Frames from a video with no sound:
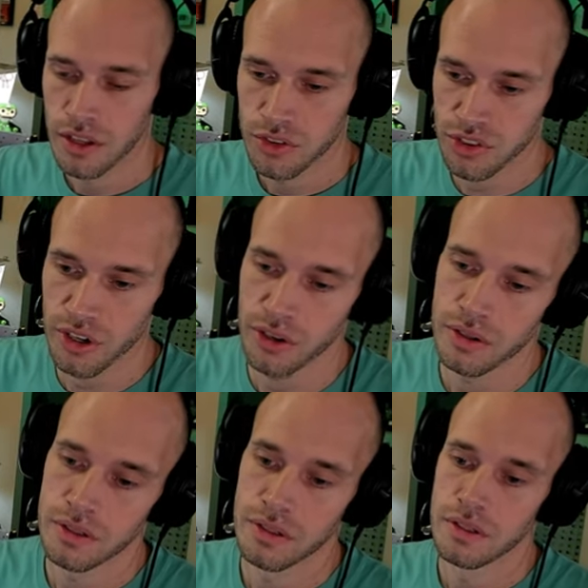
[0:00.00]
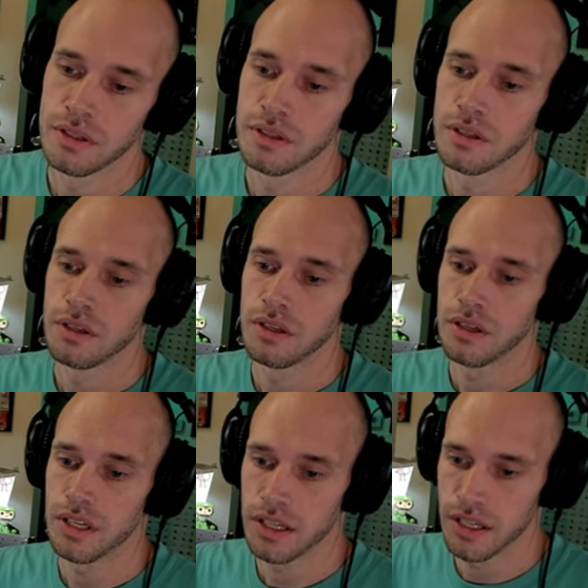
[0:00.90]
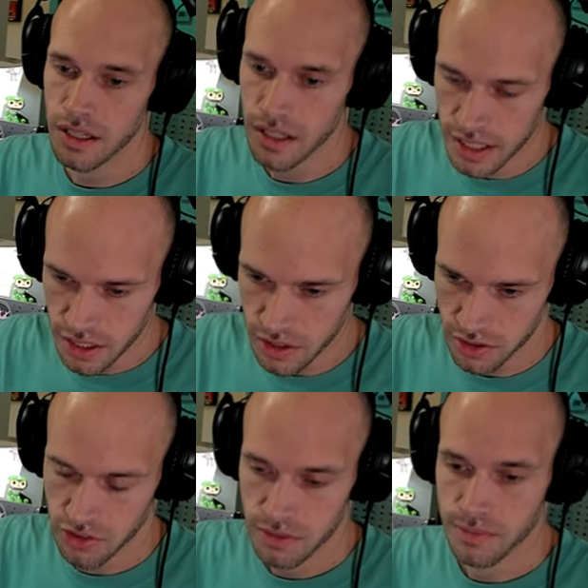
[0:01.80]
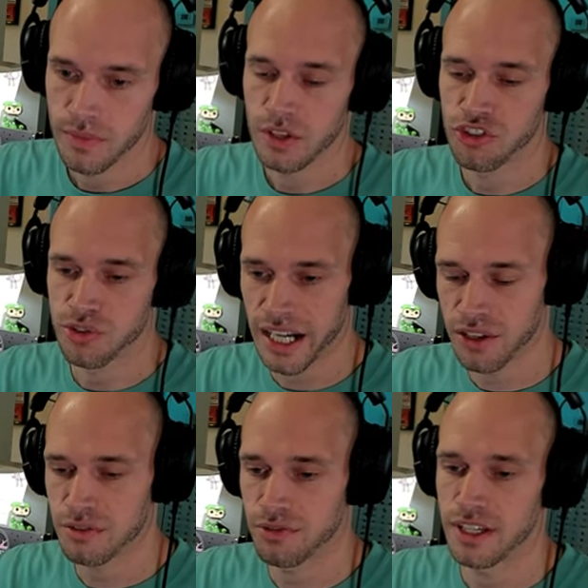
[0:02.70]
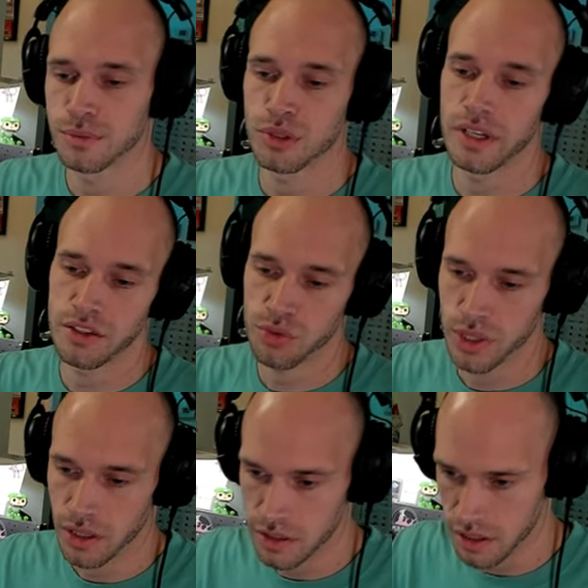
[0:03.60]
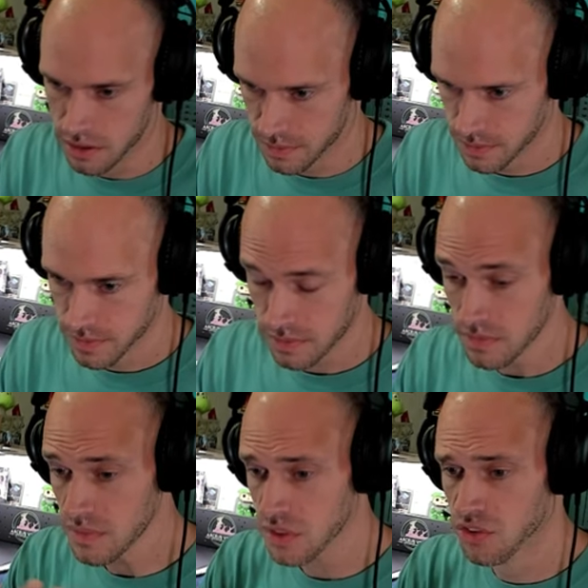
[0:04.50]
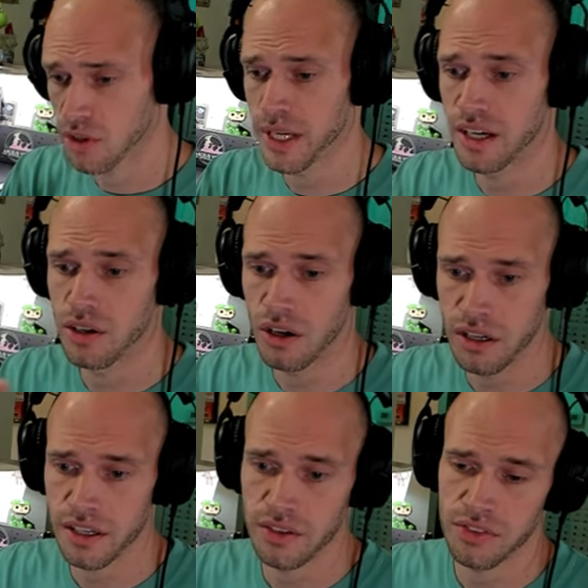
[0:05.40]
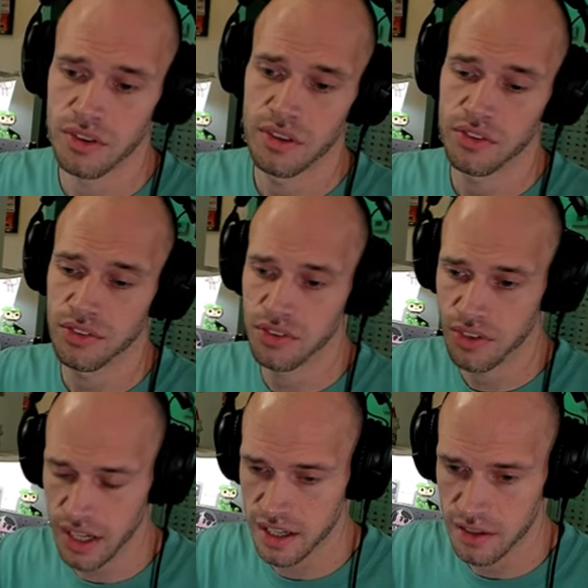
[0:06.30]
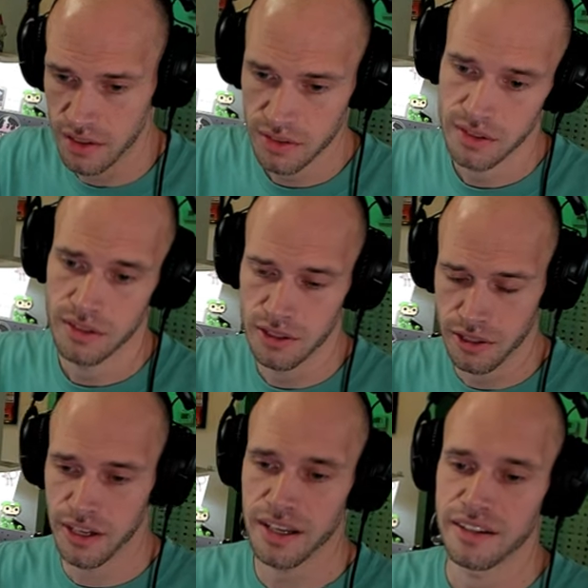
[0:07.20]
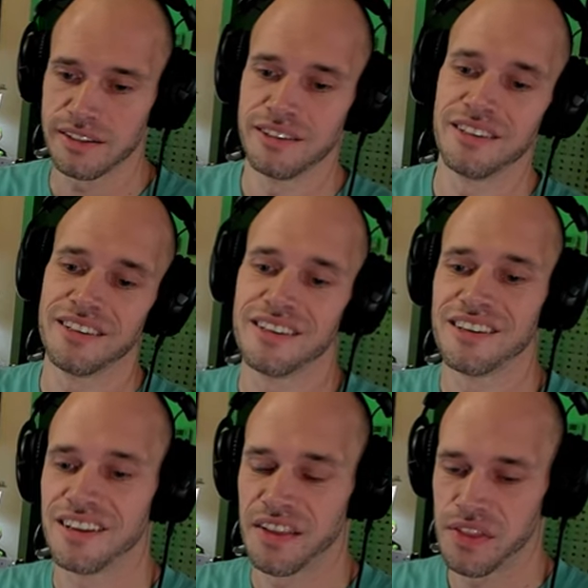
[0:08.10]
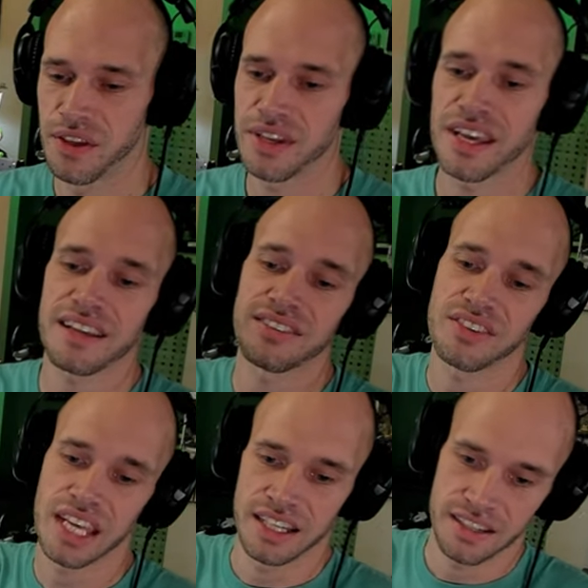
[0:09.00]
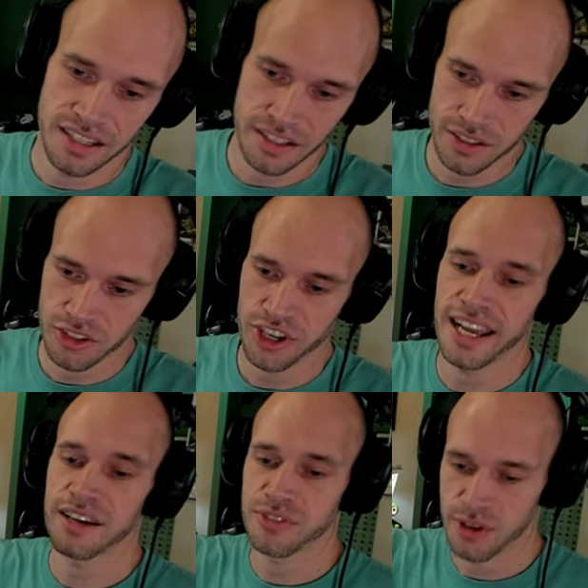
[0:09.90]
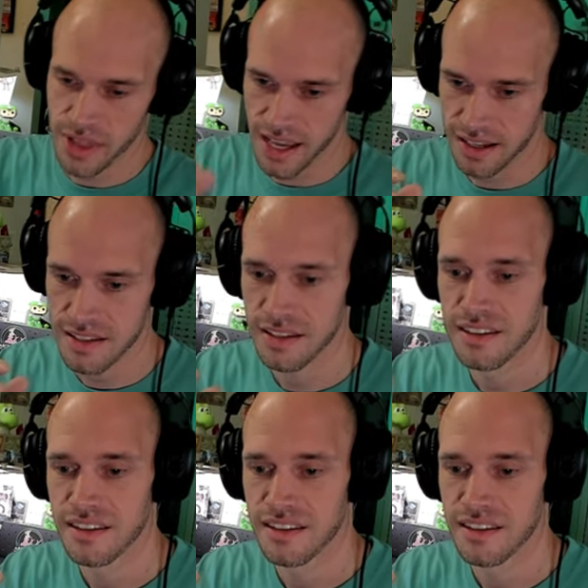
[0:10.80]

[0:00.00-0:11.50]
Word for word: So, English, Shrouded Fable, as we all know. It's coming out August 2nd. Okay. The next set in English after that,